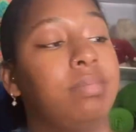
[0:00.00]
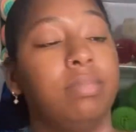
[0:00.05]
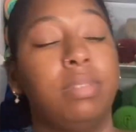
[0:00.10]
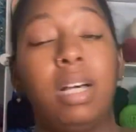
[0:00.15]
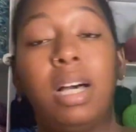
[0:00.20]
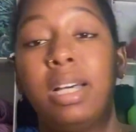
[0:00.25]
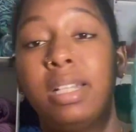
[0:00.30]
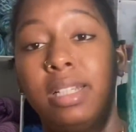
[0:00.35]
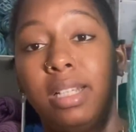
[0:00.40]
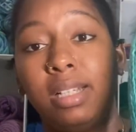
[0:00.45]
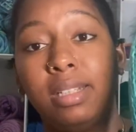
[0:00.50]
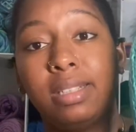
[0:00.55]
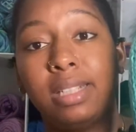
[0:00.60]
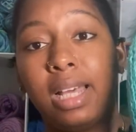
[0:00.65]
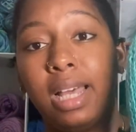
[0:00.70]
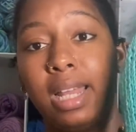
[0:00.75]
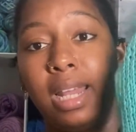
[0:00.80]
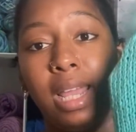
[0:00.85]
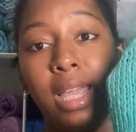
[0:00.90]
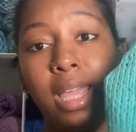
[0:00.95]
adult
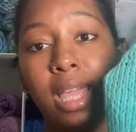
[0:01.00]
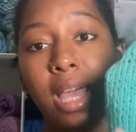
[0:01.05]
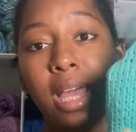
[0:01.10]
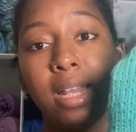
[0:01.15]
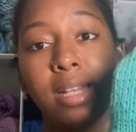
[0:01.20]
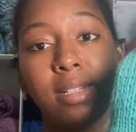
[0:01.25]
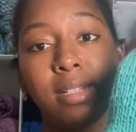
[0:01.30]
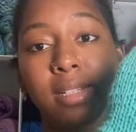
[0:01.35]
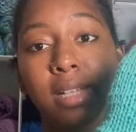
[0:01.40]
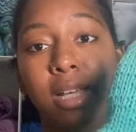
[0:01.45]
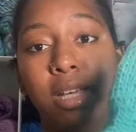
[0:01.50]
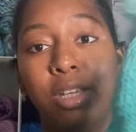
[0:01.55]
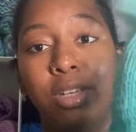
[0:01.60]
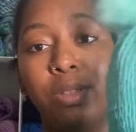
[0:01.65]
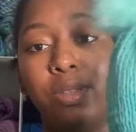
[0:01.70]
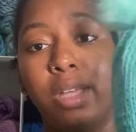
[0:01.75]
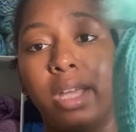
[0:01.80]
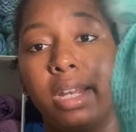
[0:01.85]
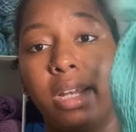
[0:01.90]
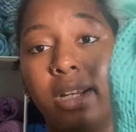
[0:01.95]
hat. I can't tell
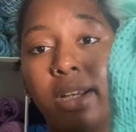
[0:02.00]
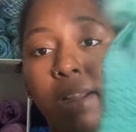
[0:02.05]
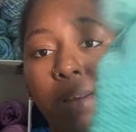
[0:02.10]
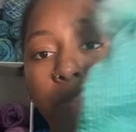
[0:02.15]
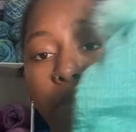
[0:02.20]
you that it could